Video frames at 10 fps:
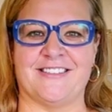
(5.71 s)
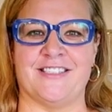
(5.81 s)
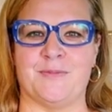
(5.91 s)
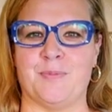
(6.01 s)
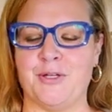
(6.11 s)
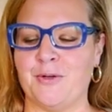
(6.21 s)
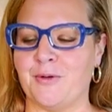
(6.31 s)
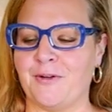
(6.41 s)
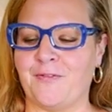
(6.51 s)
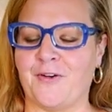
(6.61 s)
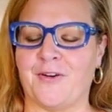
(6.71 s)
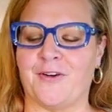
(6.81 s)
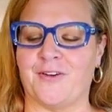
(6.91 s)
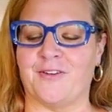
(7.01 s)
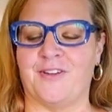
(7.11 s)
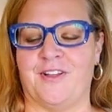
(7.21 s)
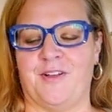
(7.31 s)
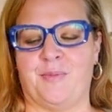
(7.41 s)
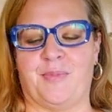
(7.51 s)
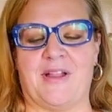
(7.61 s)
These beautiful
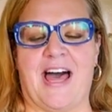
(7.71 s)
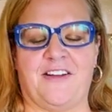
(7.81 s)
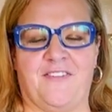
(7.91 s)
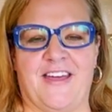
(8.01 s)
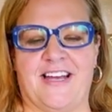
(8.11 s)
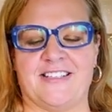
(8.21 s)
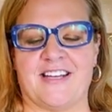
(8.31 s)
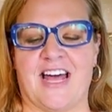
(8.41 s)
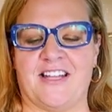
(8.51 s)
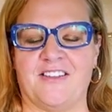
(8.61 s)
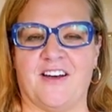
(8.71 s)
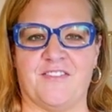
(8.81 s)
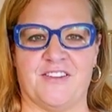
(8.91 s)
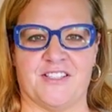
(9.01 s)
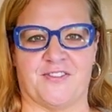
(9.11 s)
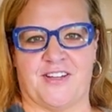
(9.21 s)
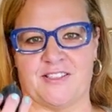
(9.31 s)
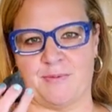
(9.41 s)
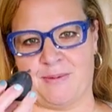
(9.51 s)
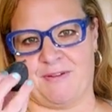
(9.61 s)
black figs. I love these
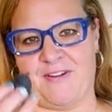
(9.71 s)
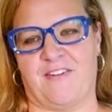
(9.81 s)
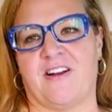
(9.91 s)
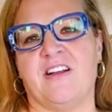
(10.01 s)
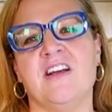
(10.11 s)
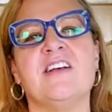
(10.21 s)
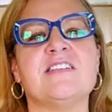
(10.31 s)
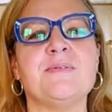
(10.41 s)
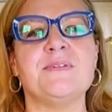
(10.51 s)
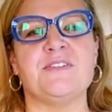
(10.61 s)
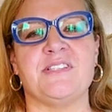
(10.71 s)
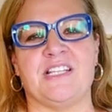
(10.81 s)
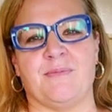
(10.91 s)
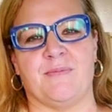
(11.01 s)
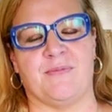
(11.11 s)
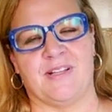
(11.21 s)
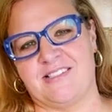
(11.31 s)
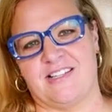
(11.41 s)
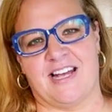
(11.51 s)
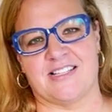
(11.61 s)
figs. One of my favorite. Sometimes you see them
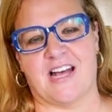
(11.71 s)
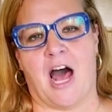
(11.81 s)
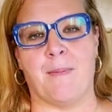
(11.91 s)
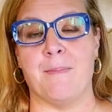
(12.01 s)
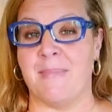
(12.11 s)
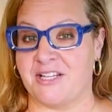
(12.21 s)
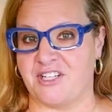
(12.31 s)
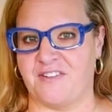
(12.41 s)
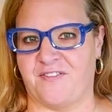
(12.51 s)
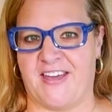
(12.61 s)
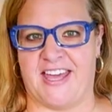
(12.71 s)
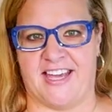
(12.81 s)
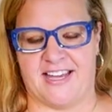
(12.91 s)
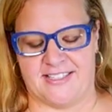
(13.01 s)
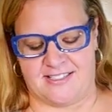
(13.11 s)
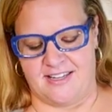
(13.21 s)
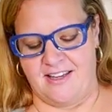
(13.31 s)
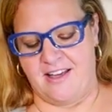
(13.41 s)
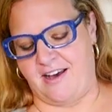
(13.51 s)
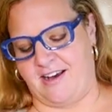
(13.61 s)
listed as mission figs,
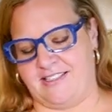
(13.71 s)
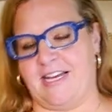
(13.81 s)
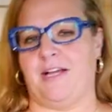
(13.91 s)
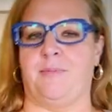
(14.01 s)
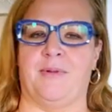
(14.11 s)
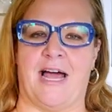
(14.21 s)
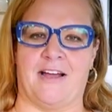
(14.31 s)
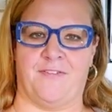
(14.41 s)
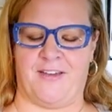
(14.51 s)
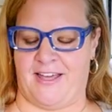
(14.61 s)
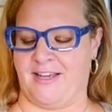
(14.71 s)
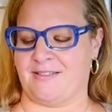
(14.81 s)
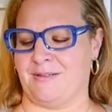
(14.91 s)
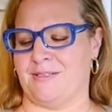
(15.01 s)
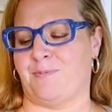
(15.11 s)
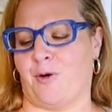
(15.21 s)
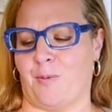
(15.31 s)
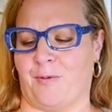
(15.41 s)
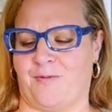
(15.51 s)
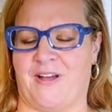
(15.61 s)
Italian black figs, sometimes
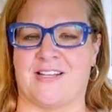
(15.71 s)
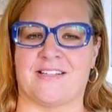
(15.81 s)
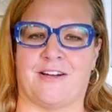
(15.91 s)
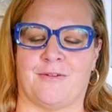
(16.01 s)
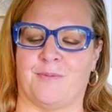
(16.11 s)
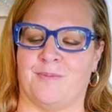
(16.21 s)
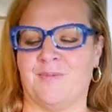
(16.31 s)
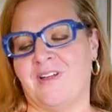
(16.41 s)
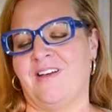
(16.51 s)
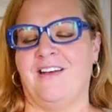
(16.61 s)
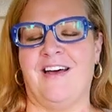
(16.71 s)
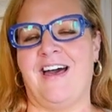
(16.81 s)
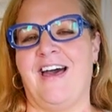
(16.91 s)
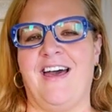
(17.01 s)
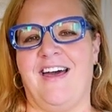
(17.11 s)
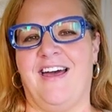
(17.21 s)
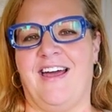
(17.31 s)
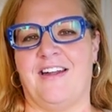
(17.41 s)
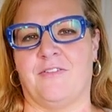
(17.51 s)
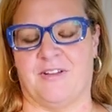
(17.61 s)
purple figs.
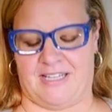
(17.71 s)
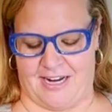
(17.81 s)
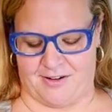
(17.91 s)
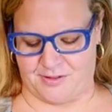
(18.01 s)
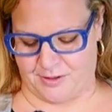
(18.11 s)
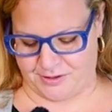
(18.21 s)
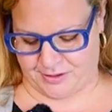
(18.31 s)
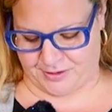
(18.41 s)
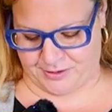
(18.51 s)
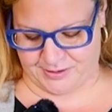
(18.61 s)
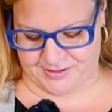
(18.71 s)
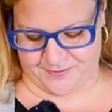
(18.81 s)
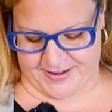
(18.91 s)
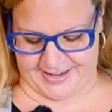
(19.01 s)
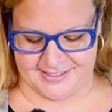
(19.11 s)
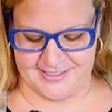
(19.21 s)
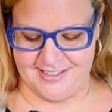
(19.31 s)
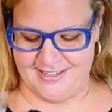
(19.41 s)
I don't really care as long as you're using figs.